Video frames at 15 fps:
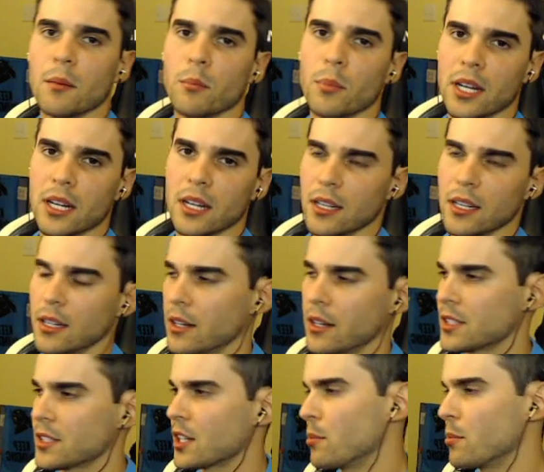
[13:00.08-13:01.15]
But
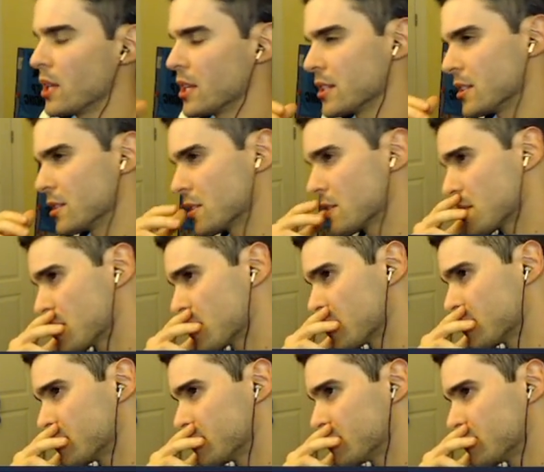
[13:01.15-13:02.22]
Unnecessary Bluntness
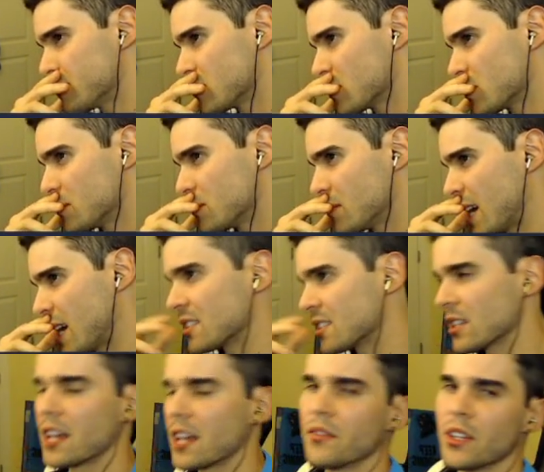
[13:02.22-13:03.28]
has a
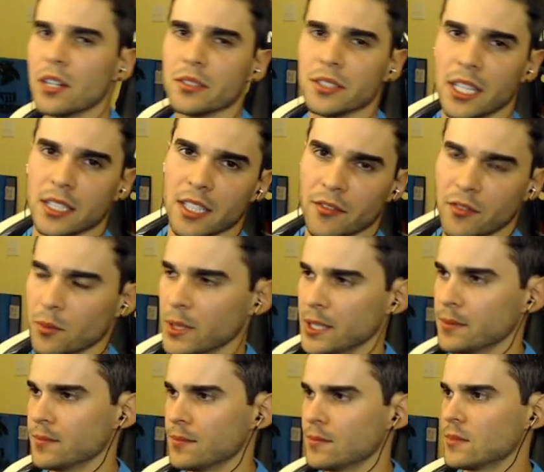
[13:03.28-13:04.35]
lot of videos like that for me.
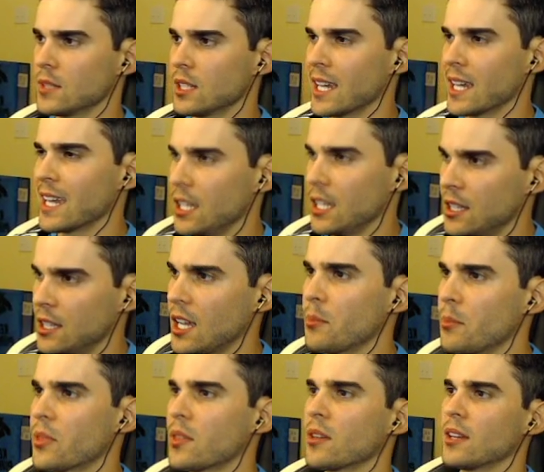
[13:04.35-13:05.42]
Like
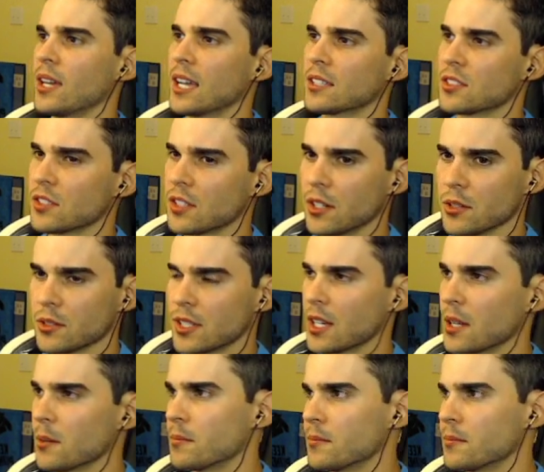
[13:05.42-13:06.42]
in-depth, X's and O's type.